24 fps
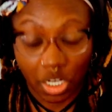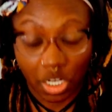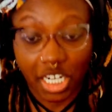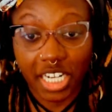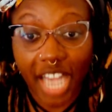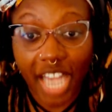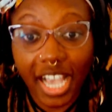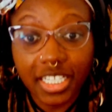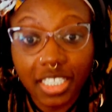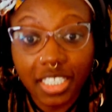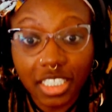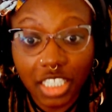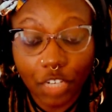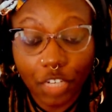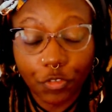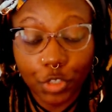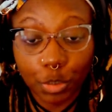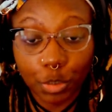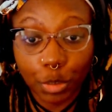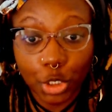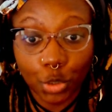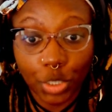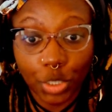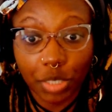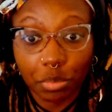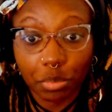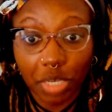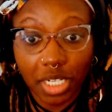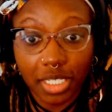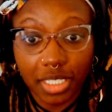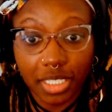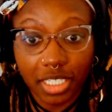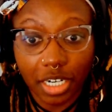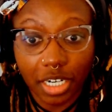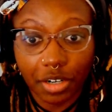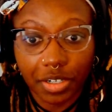That's the difference between
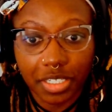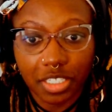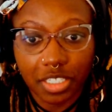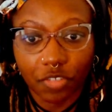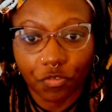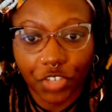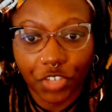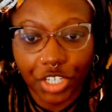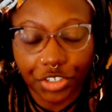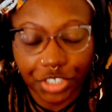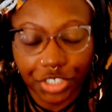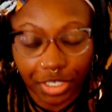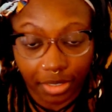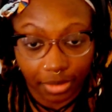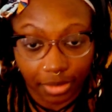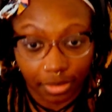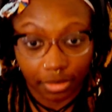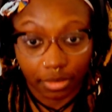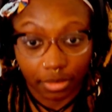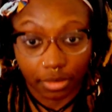military and civilian.